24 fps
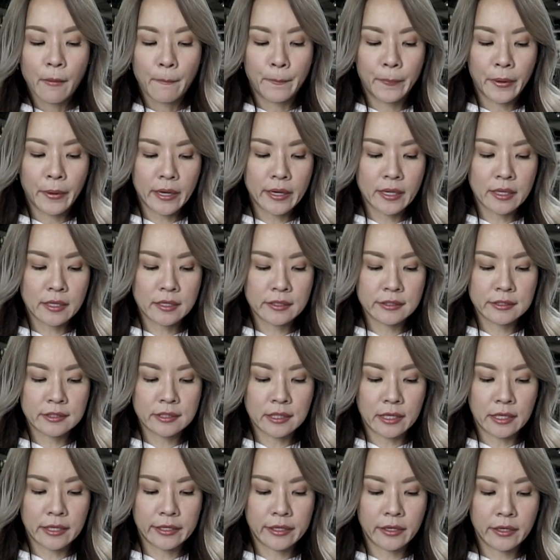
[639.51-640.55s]
but as
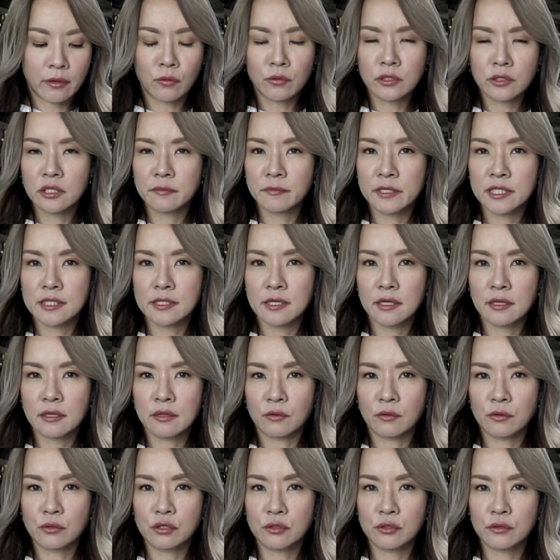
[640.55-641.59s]
I get older, my skin
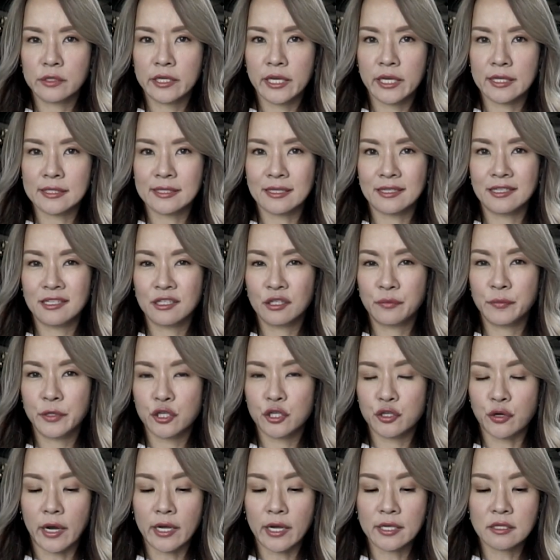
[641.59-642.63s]
also gets a little bit
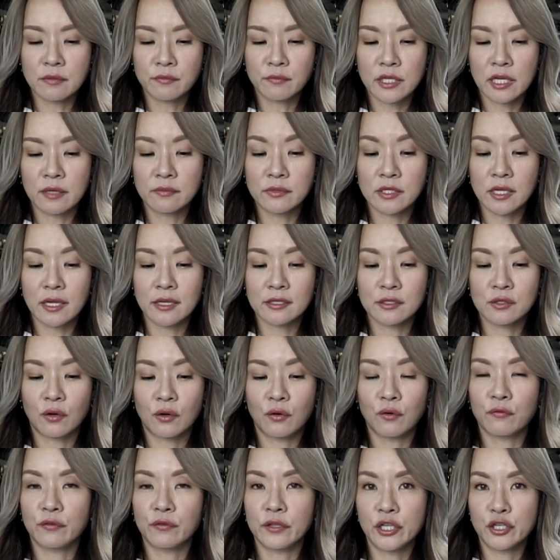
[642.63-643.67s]
dry sometimes, and it's not
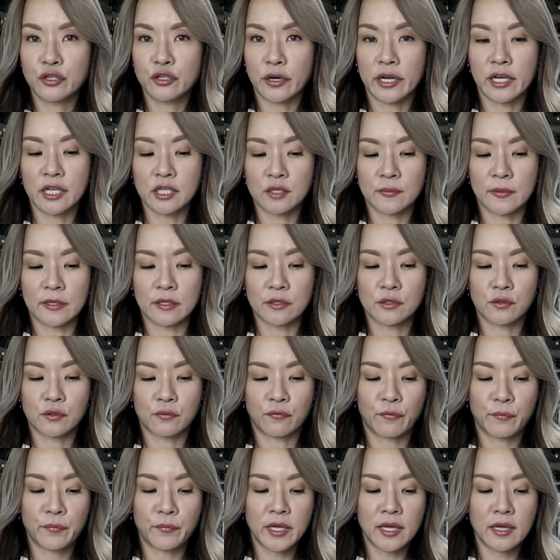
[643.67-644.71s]
overly dry as well. So
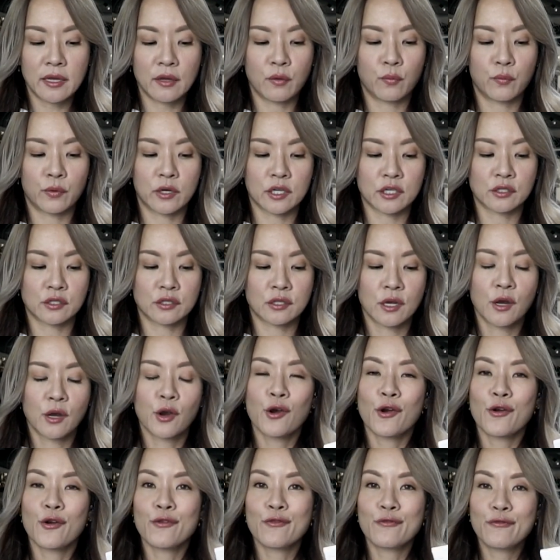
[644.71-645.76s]
for me, it works
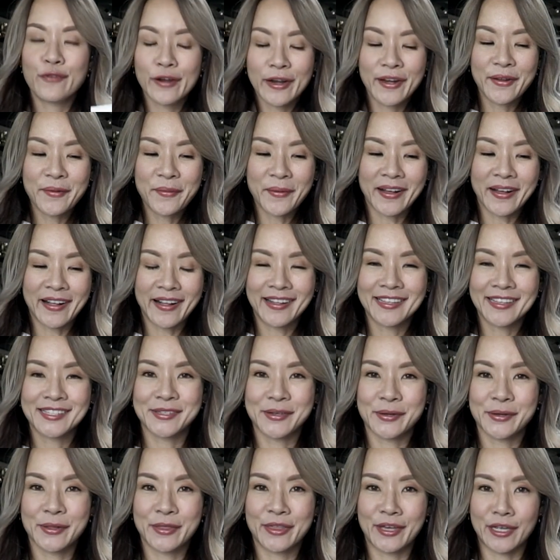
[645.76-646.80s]
really well.
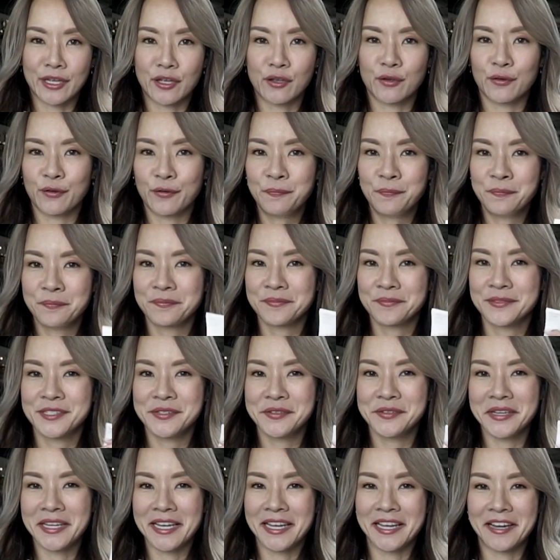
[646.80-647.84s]
So thank you to
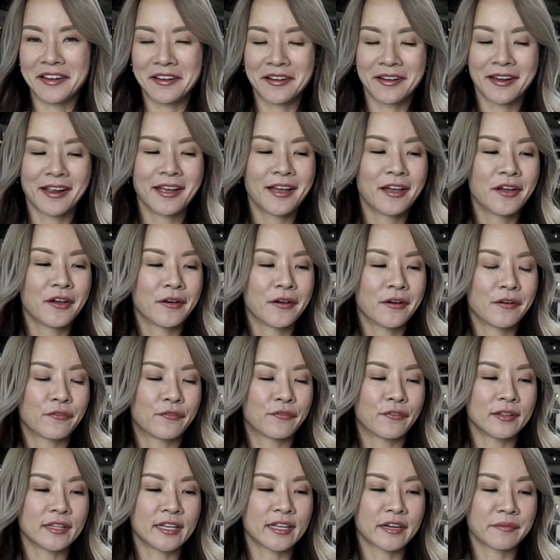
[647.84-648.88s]
Ilian
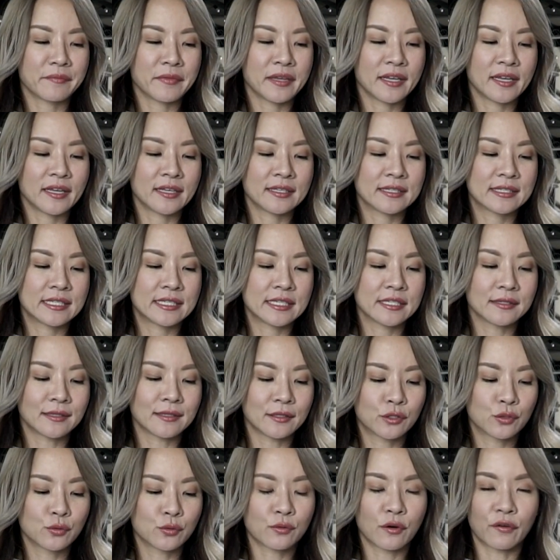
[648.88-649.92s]
for letting me steal
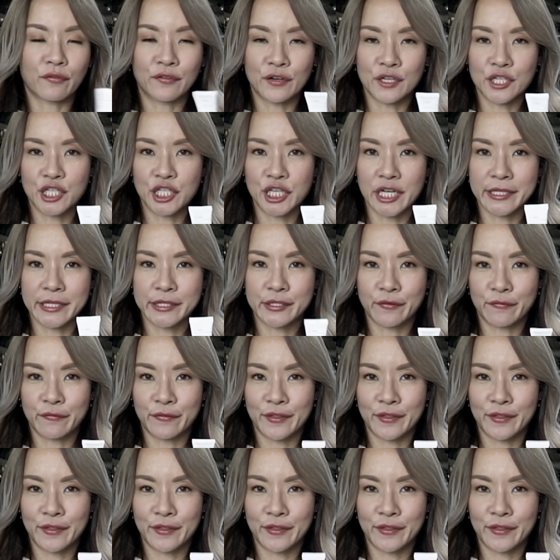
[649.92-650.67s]
2 of her shades of